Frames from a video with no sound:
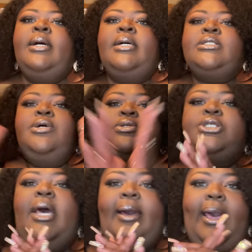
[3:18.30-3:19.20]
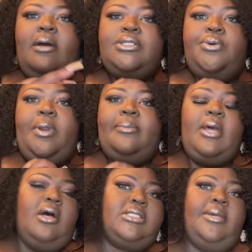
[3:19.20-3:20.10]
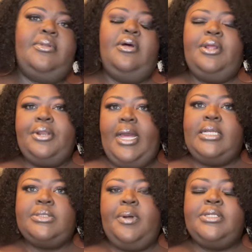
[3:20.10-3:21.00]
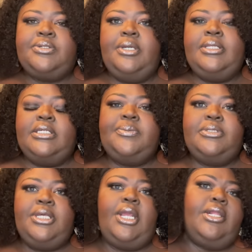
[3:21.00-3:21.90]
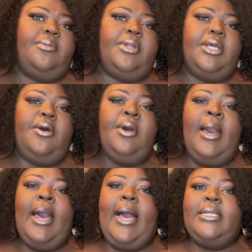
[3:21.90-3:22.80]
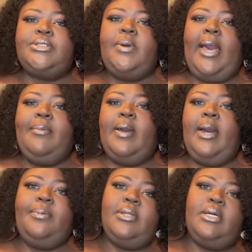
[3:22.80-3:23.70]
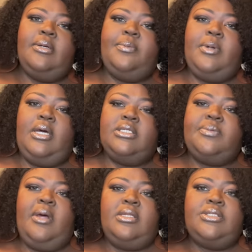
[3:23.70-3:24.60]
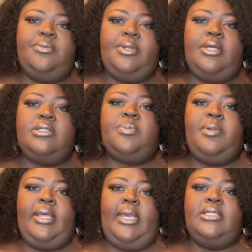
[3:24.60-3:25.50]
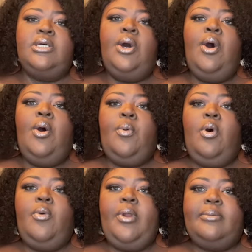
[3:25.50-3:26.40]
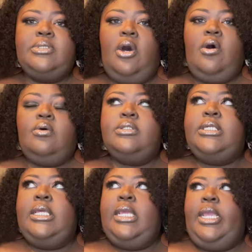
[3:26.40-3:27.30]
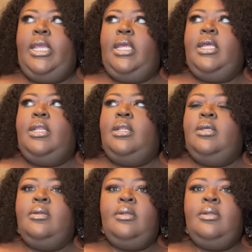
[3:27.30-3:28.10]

so shout out to Rebdolls. Even though they're not sponsoring this particular video, I do have a couple of uh, sponsor videos planned for Rebdolls in,